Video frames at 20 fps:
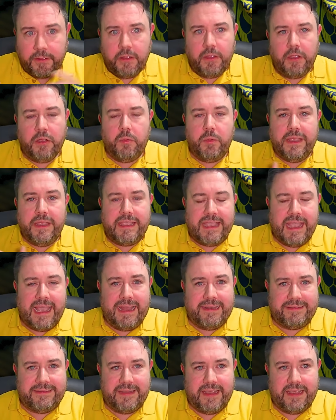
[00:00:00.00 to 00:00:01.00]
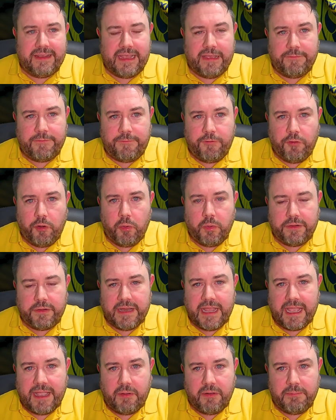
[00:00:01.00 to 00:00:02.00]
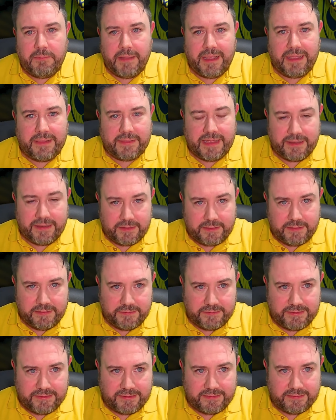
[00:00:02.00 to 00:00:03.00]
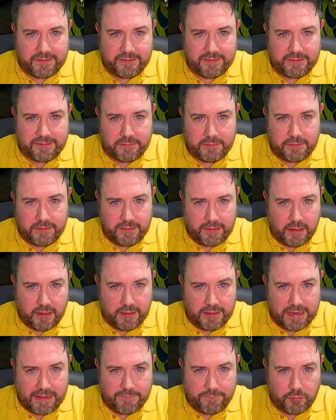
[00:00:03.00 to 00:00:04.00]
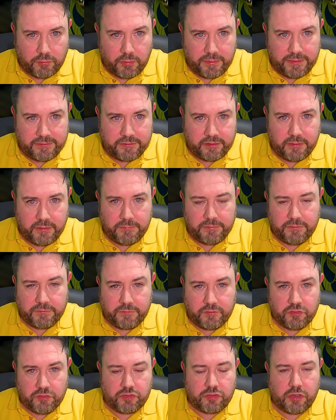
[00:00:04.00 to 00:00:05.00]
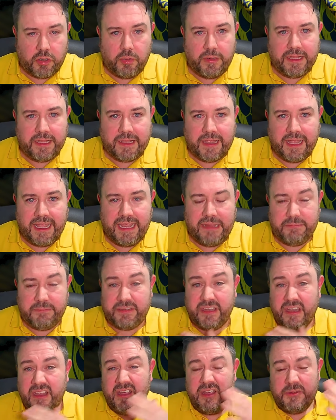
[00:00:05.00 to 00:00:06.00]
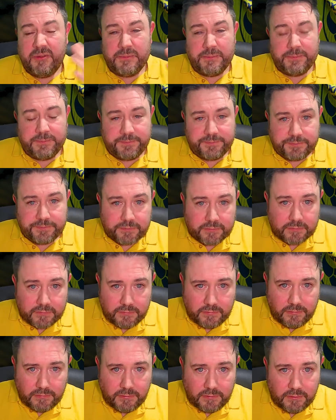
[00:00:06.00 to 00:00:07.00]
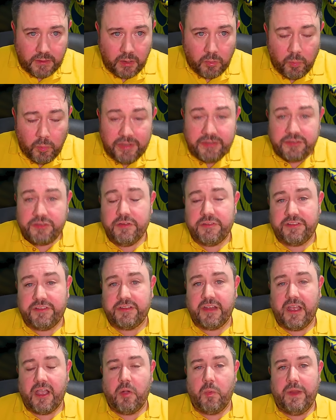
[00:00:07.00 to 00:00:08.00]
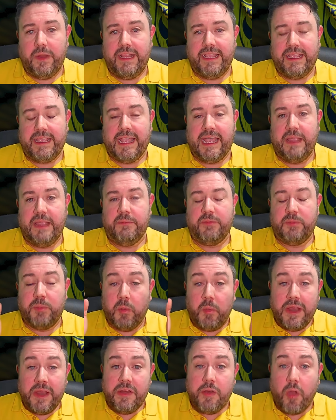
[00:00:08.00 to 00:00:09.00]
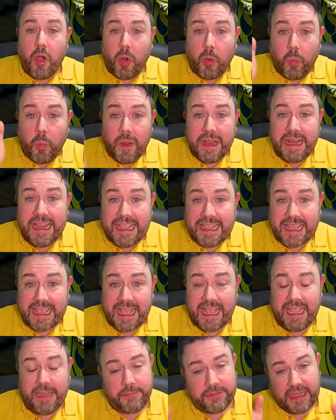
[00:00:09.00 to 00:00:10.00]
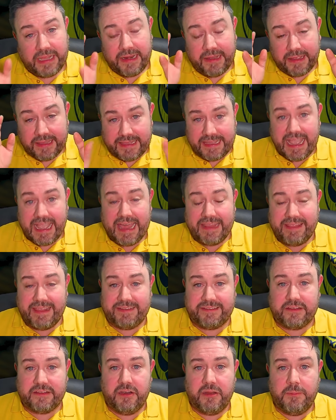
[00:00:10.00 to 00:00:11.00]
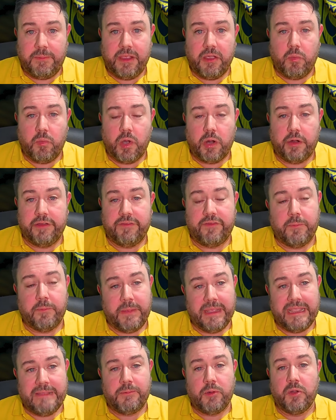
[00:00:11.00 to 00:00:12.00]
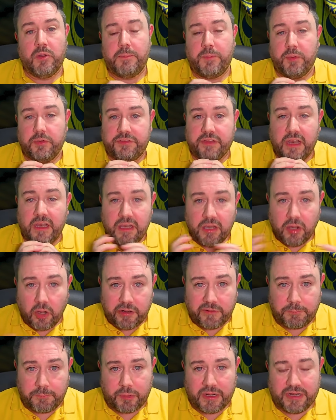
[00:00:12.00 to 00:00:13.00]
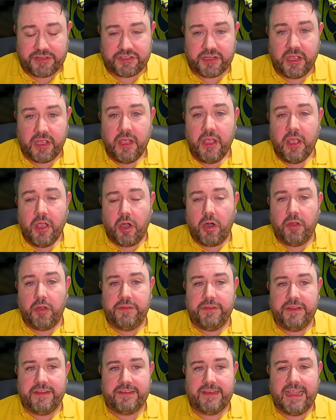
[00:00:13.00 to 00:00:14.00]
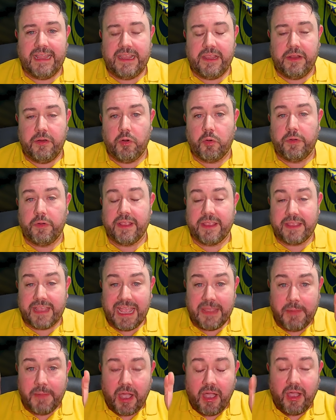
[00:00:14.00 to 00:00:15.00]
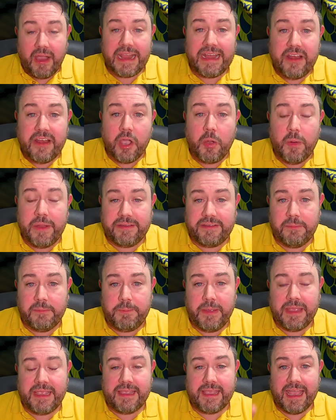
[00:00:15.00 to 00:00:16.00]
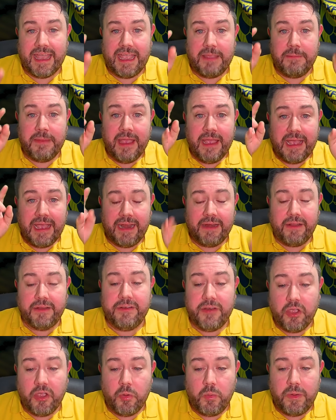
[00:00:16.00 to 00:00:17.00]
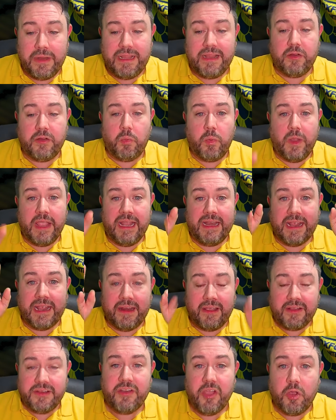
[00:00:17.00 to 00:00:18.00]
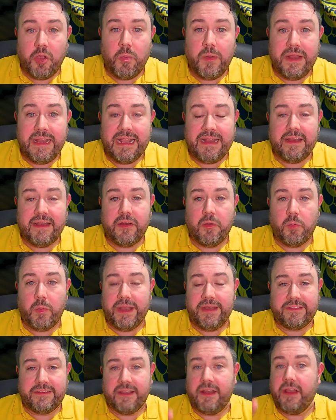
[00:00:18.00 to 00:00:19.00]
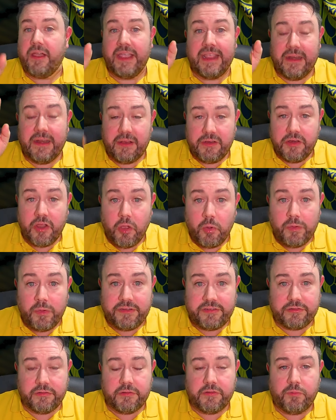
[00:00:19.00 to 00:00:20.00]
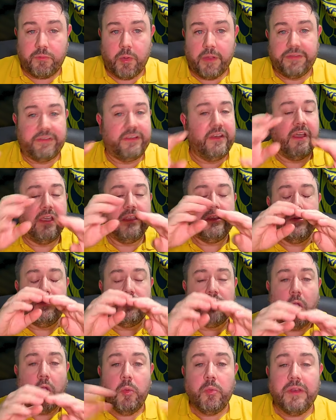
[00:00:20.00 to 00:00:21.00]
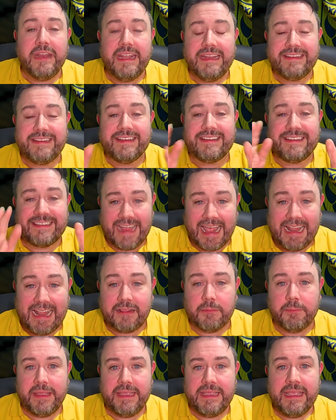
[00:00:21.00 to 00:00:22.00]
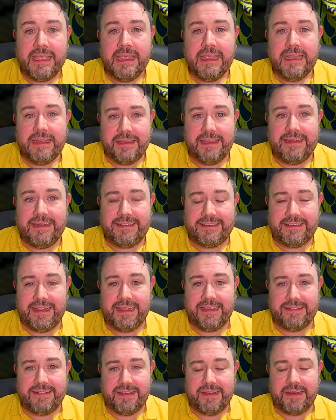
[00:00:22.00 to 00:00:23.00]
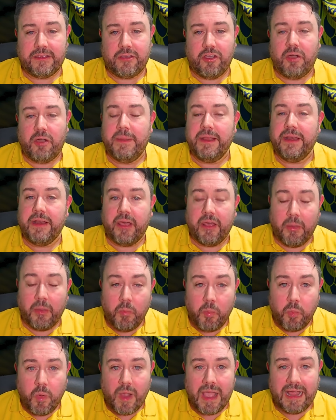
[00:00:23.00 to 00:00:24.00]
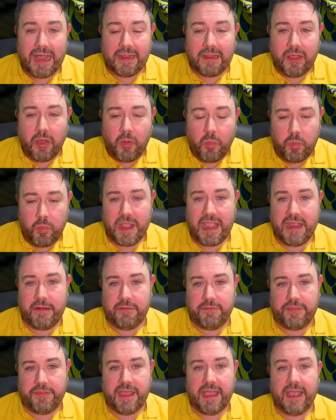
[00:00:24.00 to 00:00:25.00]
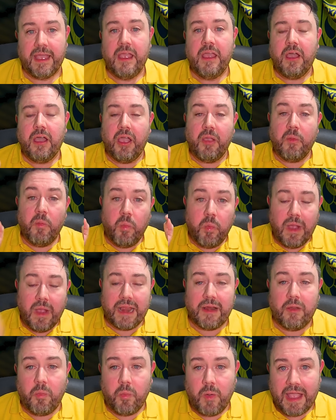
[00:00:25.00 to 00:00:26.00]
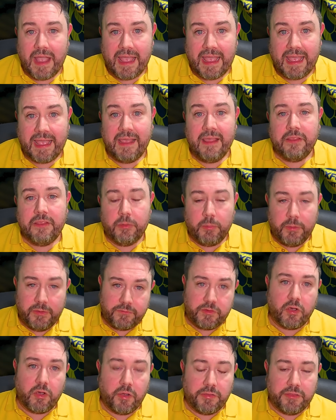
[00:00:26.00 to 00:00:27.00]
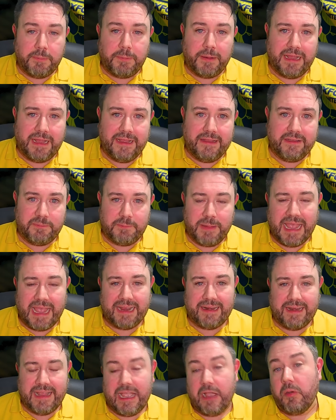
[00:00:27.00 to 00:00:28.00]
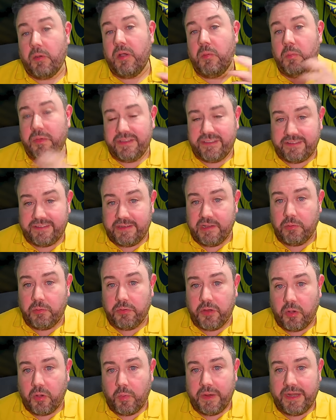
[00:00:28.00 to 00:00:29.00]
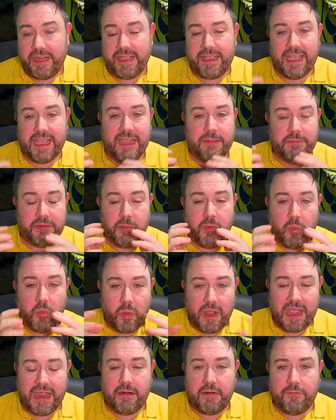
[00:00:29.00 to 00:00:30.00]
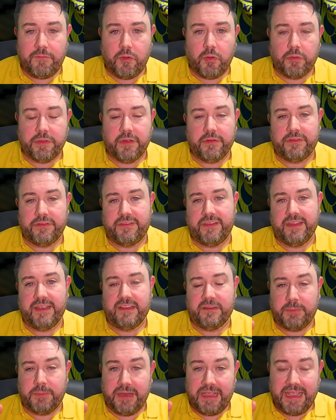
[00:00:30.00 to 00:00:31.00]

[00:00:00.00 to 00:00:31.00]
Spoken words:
we can take that forward now and make that the consistent level in terms of controlling games, we should start winning games. But we're not winning games, and I get that's going to be a worry for people. It puts a lot of pressure on this Leighton Orient game. I know it's a big game, and I know we need a win, and I know we needed a win tonight, and I know we should have won tonight. You don't need to tell me these things in the comment. I'm well aware of that. I'm well aware that we've got the players back now, and we're still not winning games. I'm aware of all those things, but it